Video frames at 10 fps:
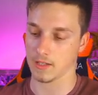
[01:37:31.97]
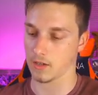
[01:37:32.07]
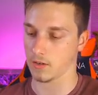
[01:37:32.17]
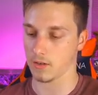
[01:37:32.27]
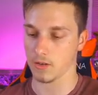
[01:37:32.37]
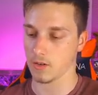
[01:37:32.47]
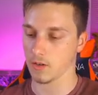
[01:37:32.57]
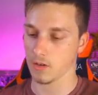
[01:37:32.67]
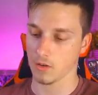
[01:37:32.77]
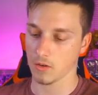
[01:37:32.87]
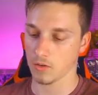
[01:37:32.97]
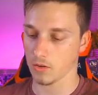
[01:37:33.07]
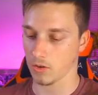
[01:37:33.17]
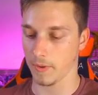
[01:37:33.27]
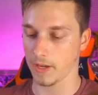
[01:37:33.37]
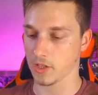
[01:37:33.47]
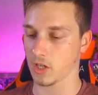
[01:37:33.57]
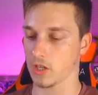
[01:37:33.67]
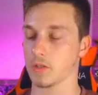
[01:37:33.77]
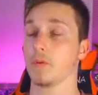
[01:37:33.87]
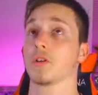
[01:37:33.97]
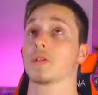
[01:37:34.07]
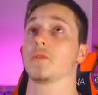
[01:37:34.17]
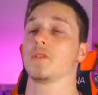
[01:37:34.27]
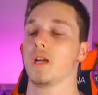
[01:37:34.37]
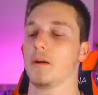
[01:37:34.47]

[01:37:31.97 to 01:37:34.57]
so we've got the best chance possible.